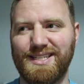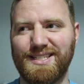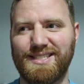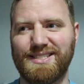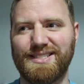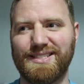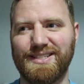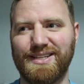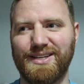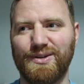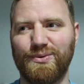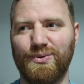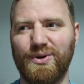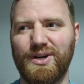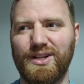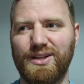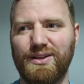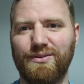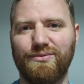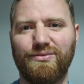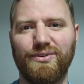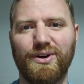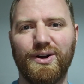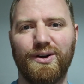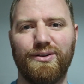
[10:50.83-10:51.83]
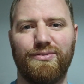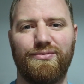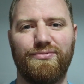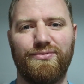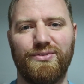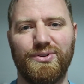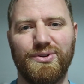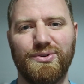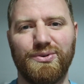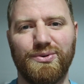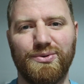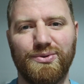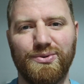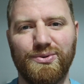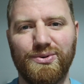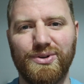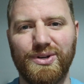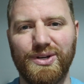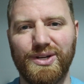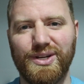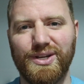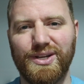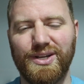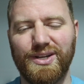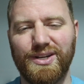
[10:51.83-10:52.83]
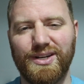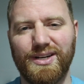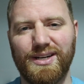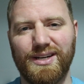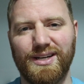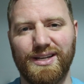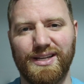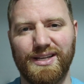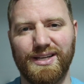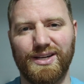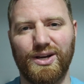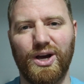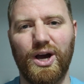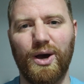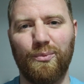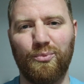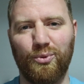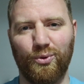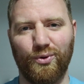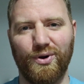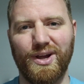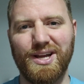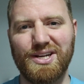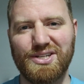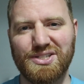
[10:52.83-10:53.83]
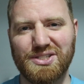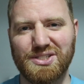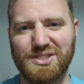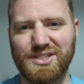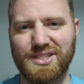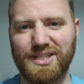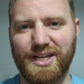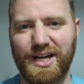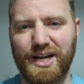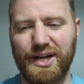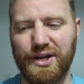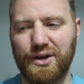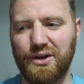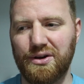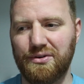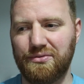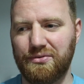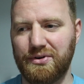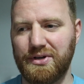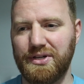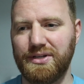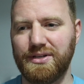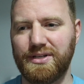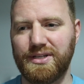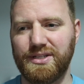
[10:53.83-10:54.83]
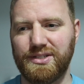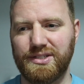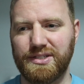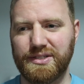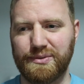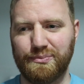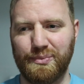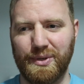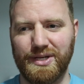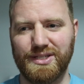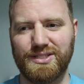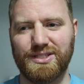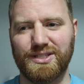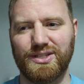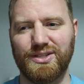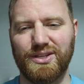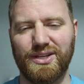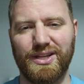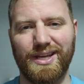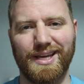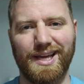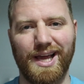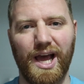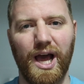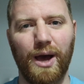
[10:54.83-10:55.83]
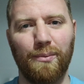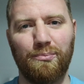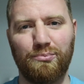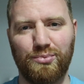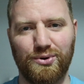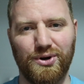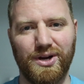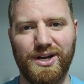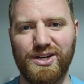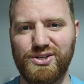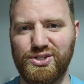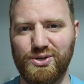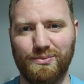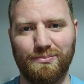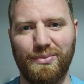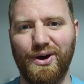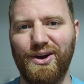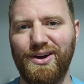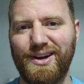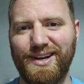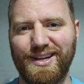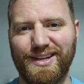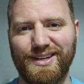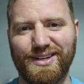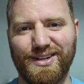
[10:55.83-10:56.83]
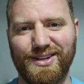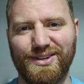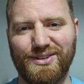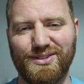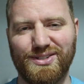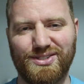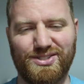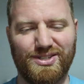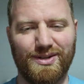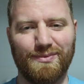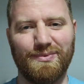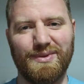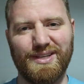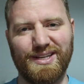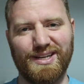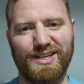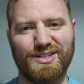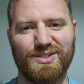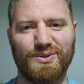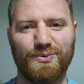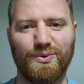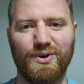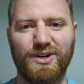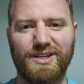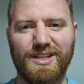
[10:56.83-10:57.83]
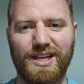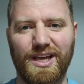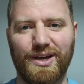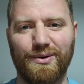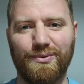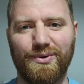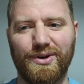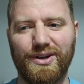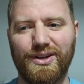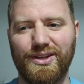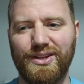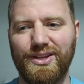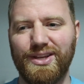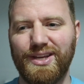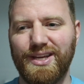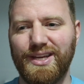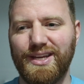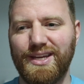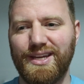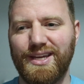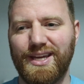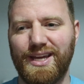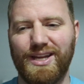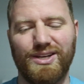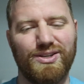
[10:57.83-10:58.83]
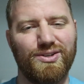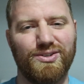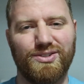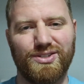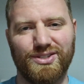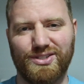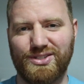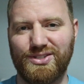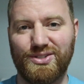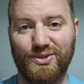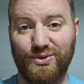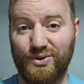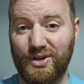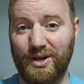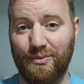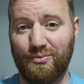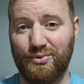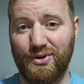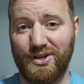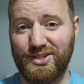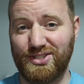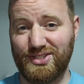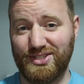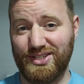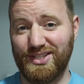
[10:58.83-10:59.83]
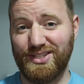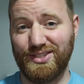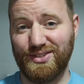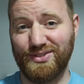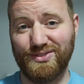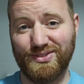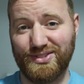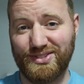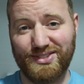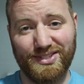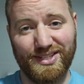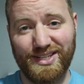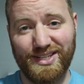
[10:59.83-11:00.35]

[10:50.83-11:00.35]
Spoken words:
It's one of the very few like operations that I know where you can just basically like upgrade your body, you know, just something doesn't work that well and you just do an operation and you